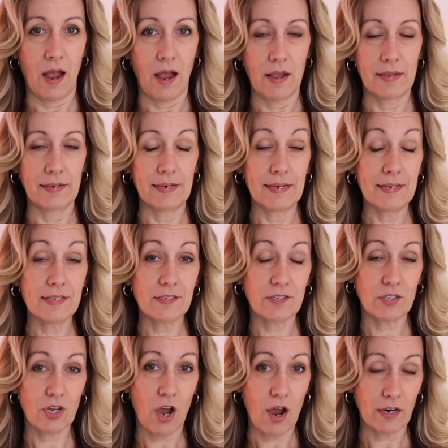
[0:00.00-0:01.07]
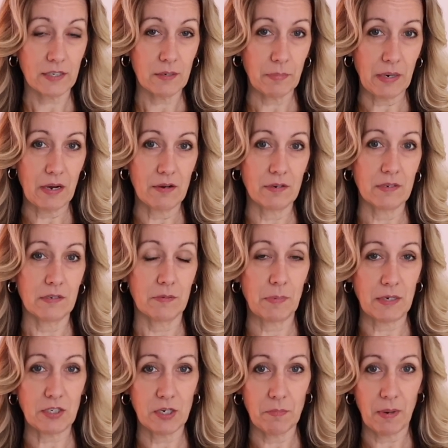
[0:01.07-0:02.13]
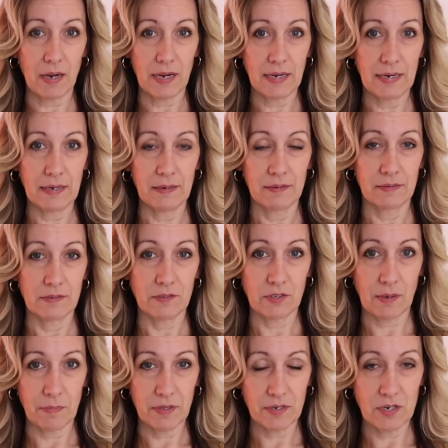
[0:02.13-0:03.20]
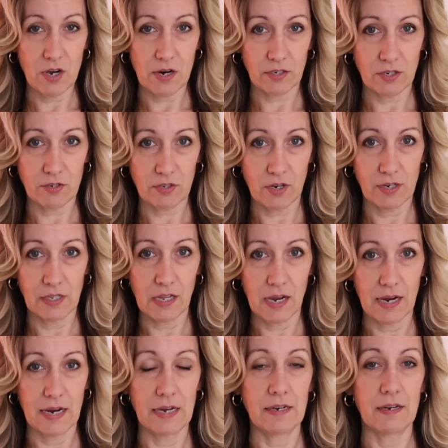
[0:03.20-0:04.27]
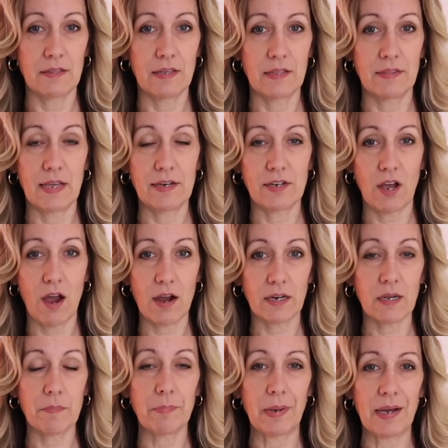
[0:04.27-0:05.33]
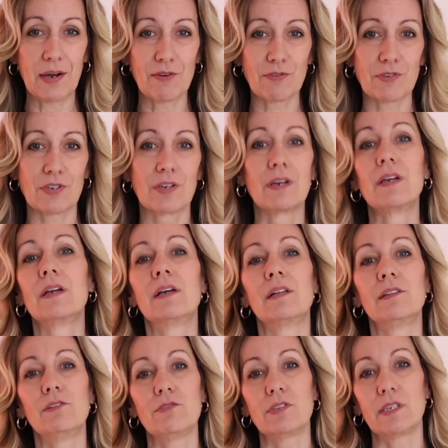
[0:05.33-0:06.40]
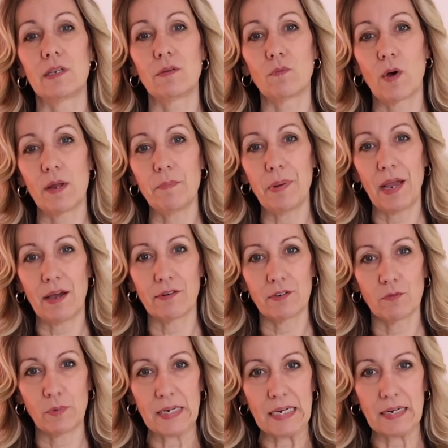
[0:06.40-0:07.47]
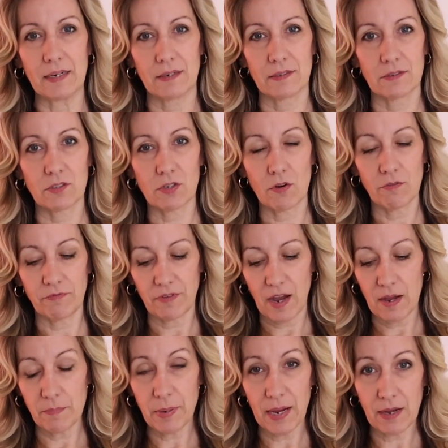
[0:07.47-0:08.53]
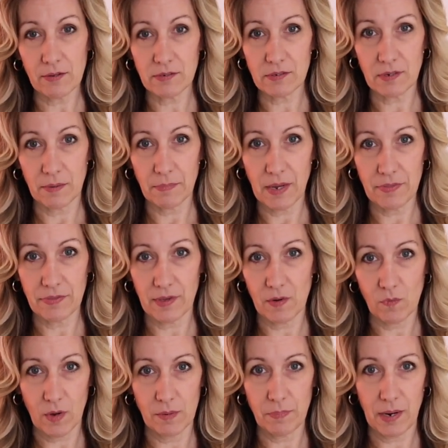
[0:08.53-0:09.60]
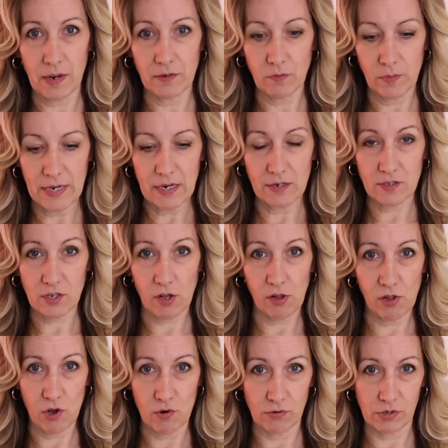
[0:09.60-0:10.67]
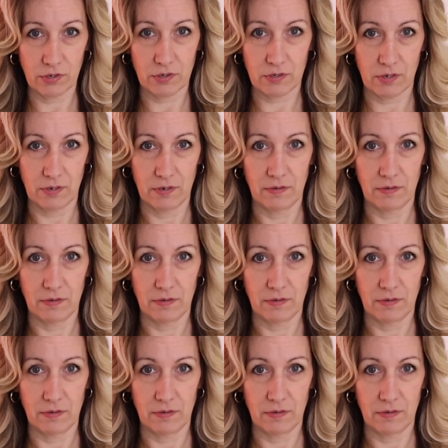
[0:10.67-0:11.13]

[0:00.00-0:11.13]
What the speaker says: It is talked about, especially by some of the doctors online, that they talk about losing 1 pound a week. So 5 pounds a month and 1 pound a week is close.